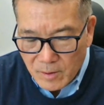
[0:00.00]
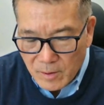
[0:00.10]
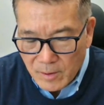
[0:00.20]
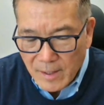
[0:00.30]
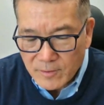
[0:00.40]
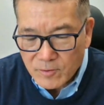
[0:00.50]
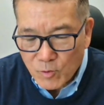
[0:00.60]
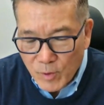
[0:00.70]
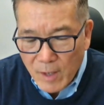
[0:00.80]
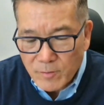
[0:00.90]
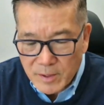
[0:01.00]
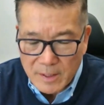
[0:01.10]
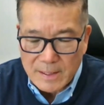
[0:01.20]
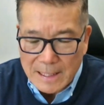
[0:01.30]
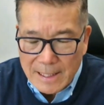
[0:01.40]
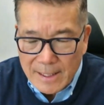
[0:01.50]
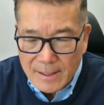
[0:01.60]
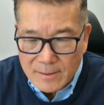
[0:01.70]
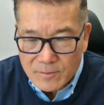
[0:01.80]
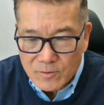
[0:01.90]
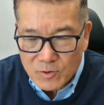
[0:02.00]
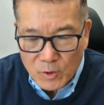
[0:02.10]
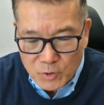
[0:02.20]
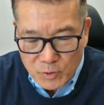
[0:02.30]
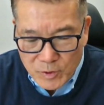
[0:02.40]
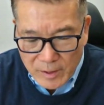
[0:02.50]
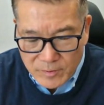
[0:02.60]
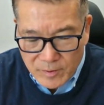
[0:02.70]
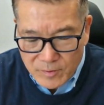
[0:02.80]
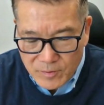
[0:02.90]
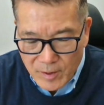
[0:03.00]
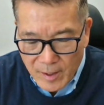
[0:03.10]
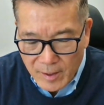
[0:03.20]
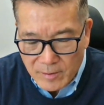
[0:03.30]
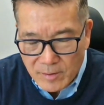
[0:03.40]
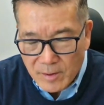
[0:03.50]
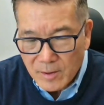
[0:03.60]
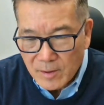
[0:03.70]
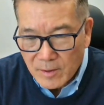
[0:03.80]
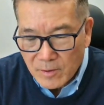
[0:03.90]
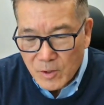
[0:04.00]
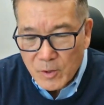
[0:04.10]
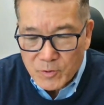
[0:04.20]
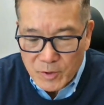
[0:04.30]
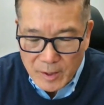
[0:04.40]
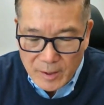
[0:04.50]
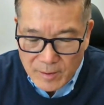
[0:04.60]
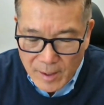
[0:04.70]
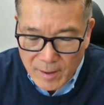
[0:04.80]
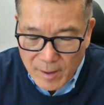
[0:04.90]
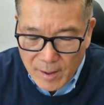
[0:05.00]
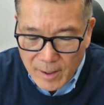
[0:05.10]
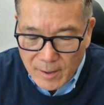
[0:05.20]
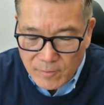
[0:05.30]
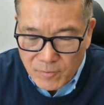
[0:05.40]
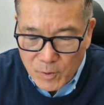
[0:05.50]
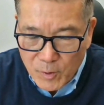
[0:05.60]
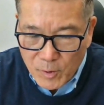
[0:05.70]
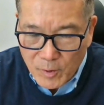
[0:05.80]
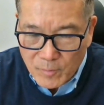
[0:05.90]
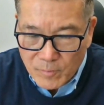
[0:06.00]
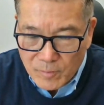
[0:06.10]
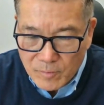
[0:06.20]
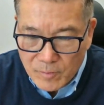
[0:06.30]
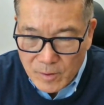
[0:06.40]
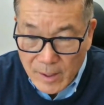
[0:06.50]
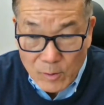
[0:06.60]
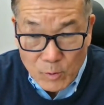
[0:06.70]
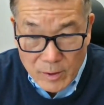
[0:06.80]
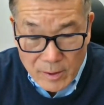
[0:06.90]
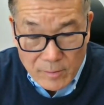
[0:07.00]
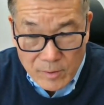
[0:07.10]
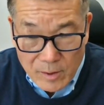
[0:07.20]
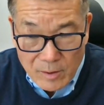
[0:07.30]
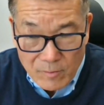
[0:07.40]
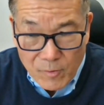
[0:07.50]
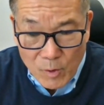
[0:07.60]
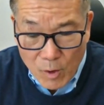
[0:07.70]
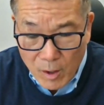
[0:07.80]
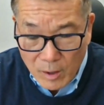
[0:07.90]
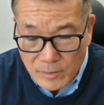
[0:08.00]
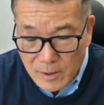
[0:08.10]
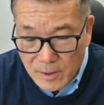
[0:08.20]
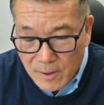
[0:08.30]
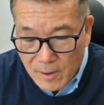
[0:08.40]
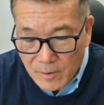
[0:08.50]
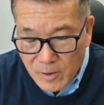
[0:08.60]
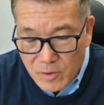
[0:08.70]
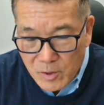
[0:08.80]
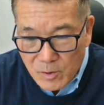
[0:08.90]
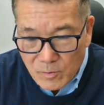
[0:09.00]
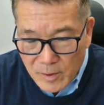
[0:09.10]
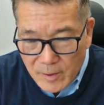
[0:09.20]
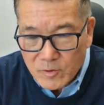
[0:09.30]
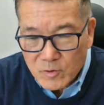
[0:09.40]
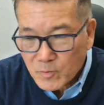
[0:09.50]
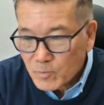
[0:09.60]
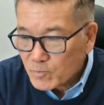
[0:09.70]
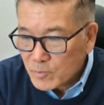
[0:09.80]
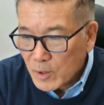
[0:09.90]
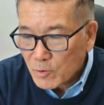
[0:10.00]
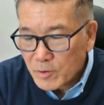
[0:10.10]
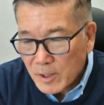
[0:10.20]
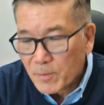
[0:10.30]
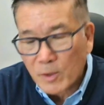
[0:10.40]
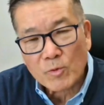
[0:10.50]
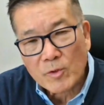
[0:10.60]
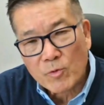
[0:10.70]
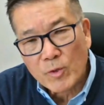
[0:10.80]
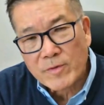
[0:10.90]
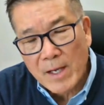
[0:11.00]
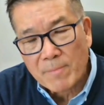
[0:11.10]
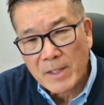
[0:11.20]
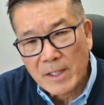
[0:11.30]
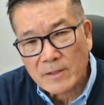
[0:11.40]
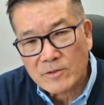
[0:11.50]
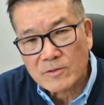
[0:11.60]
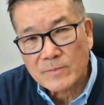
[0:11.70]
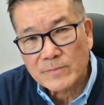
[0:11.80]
that is grounded in social justice and using AI for equity, for all. Could you go deeper with what that means?